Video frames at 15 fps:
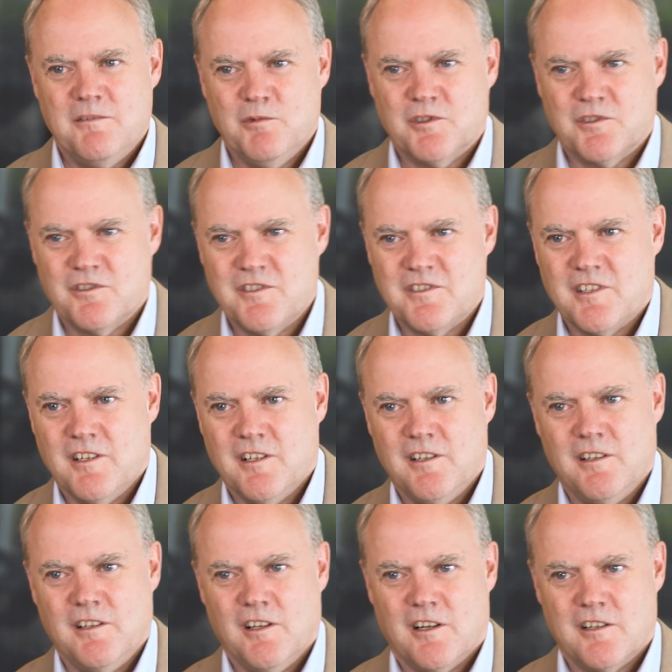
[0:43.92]
Water is
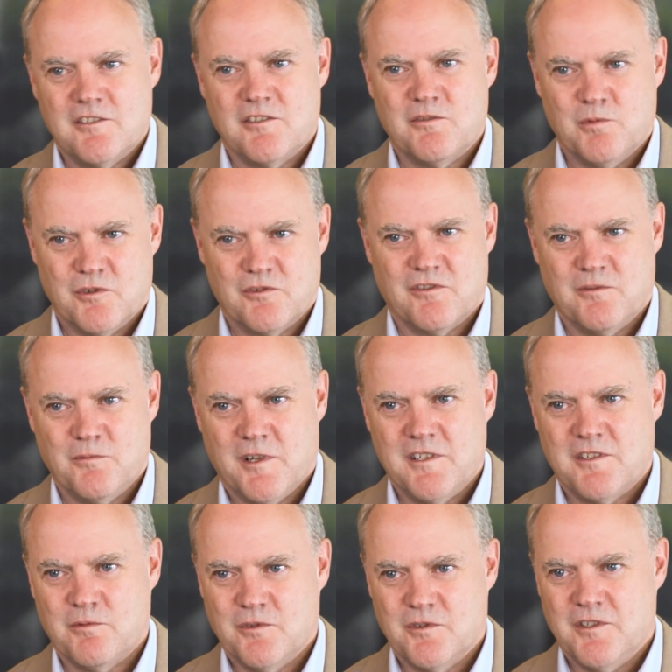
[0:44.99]
the largest water and
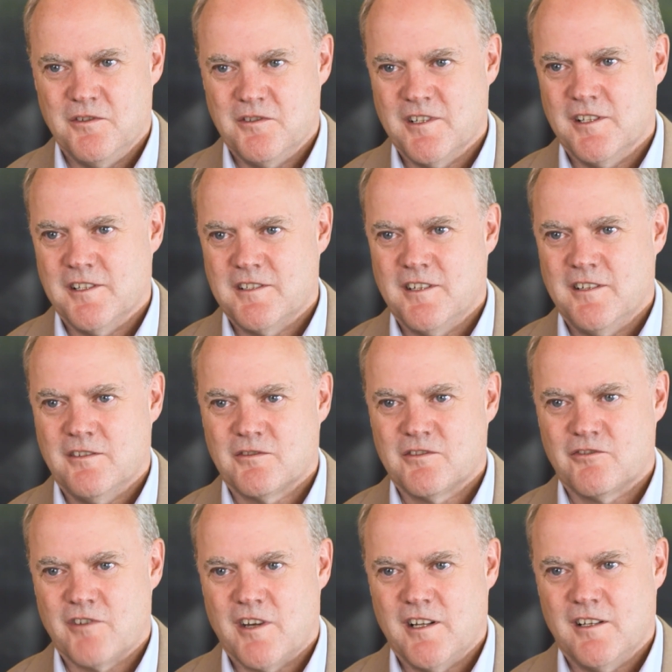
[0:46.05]
wastewater utility in
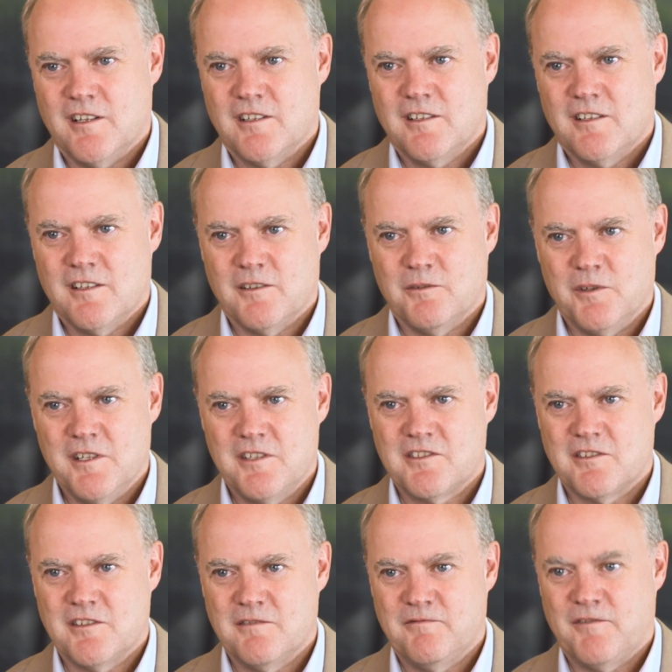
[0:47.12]
Australia. We
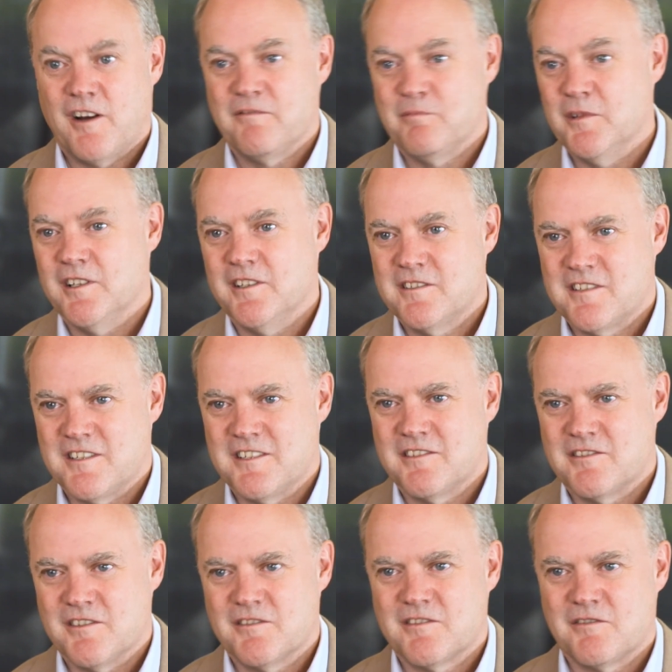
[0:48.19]
serve 5 million
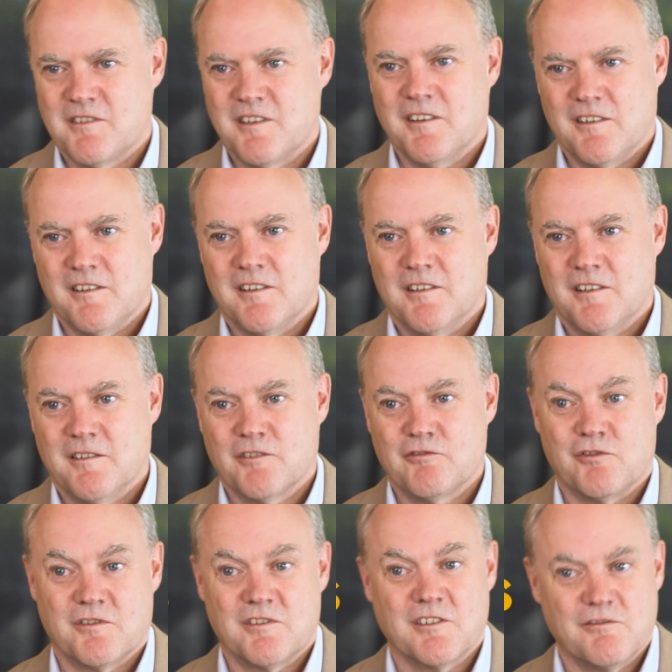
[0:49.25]
citizens
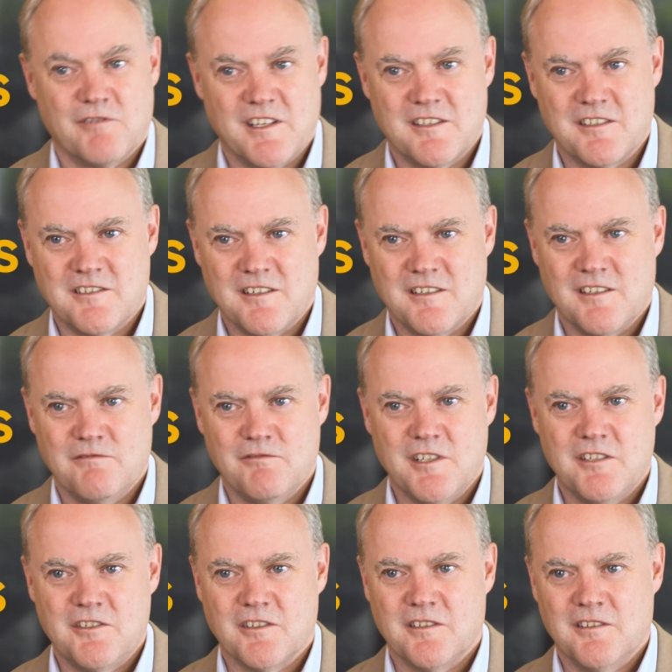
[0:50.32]
across the Greater Sydney
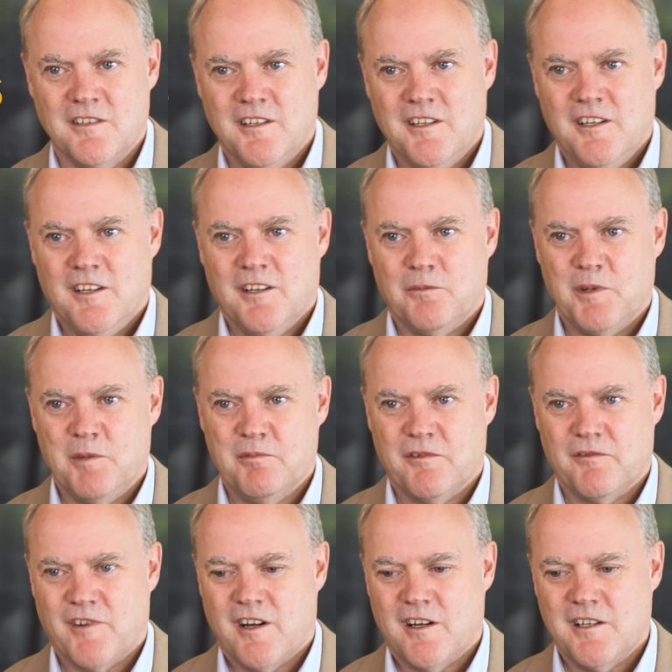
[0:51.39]
region. We
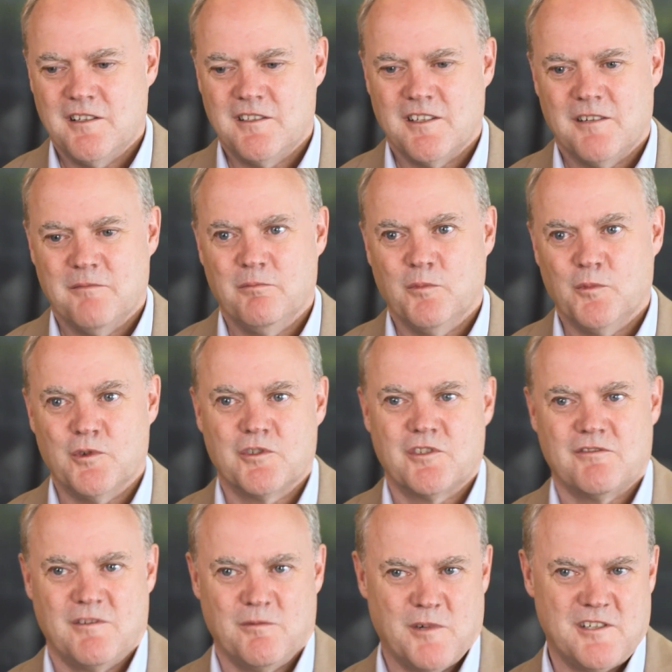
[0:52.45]
provide
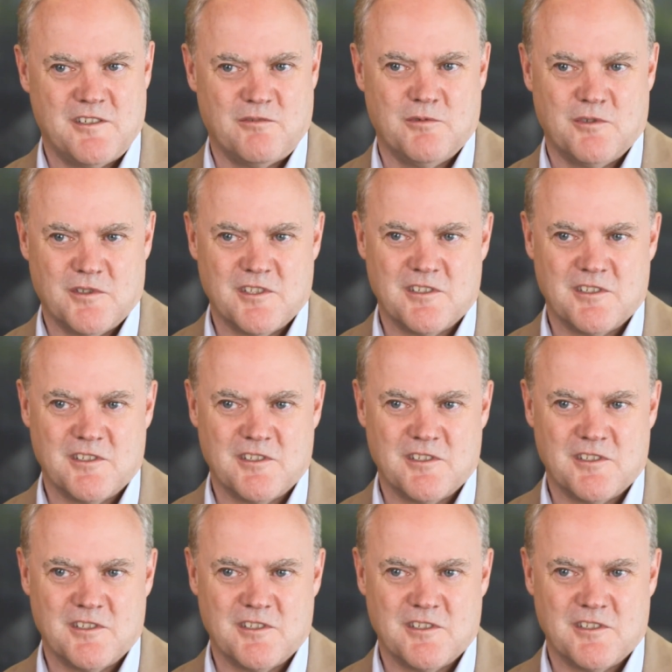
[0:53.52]
water and wastewater